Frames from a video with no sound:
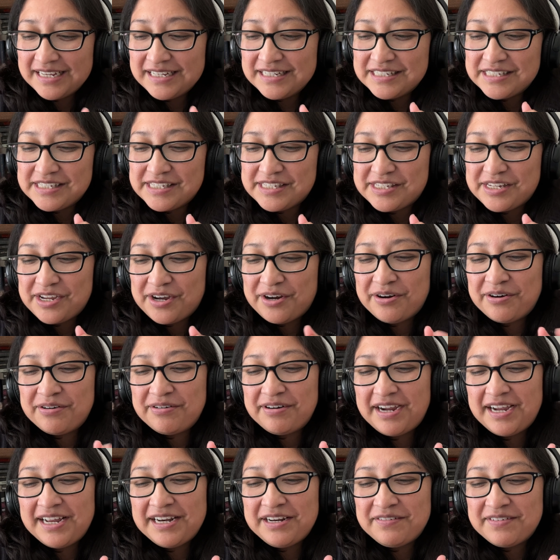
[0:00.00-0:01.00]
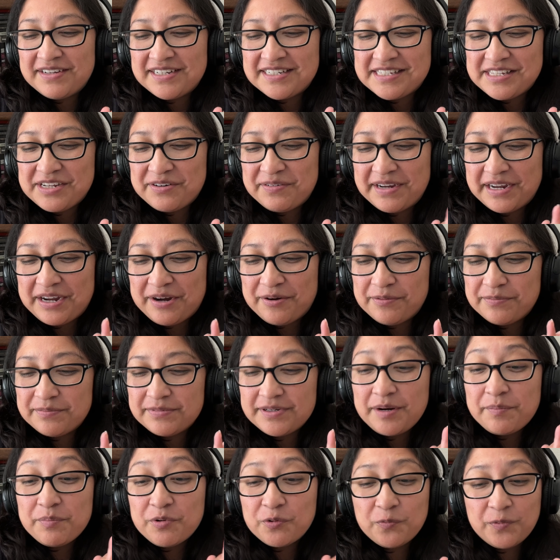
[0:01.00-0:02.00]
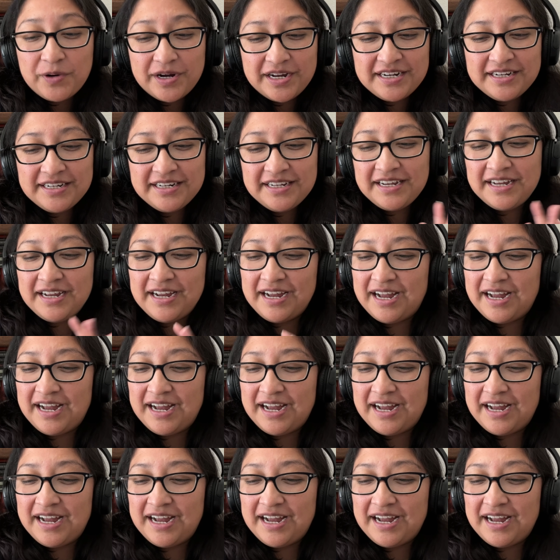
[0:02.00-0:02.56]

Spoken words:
So anyways, here we go. Number one,